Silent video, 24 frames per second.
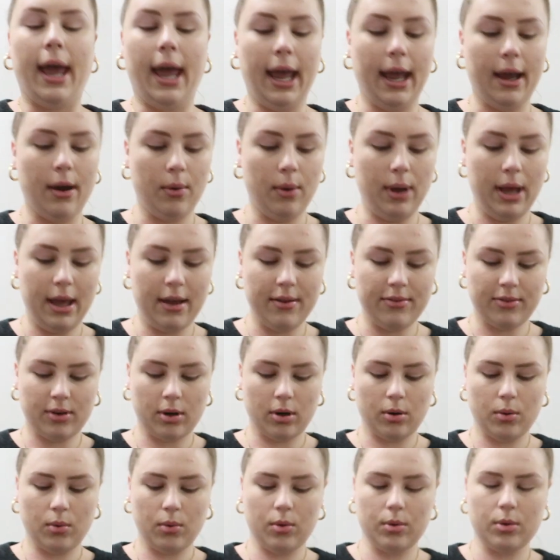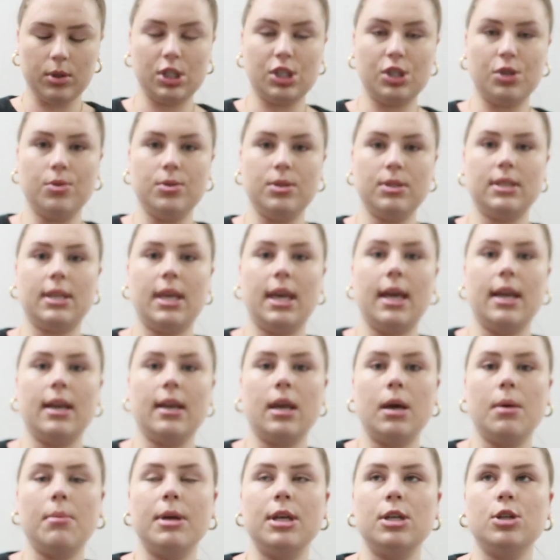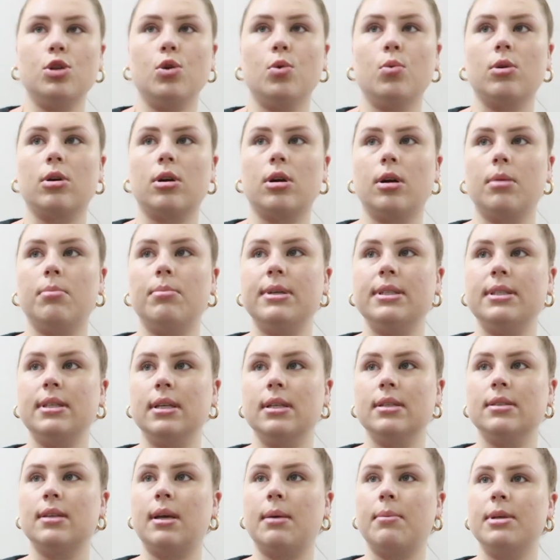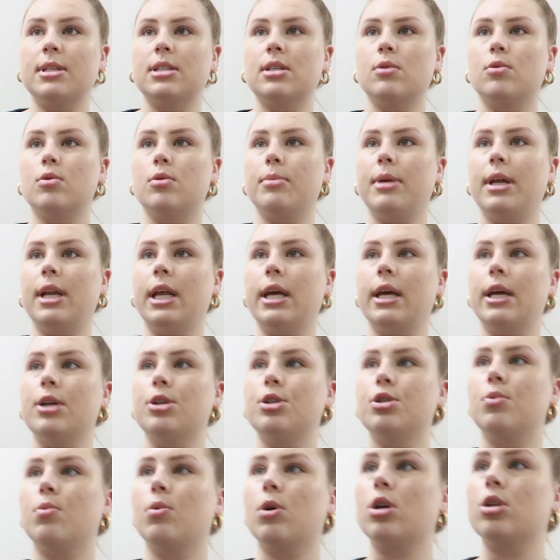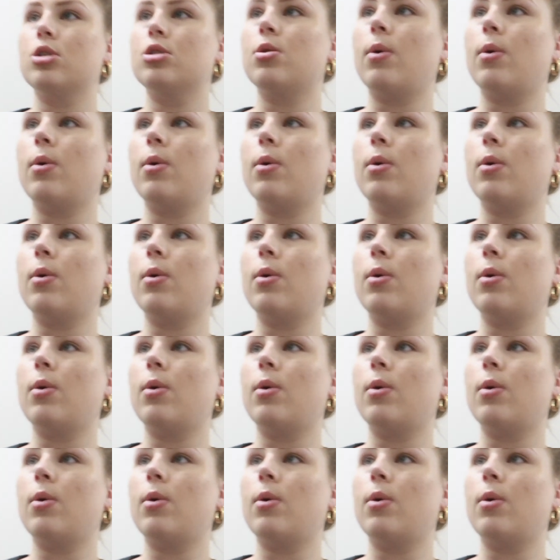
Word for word: However, students can come in to work on missing assignments and remediation work,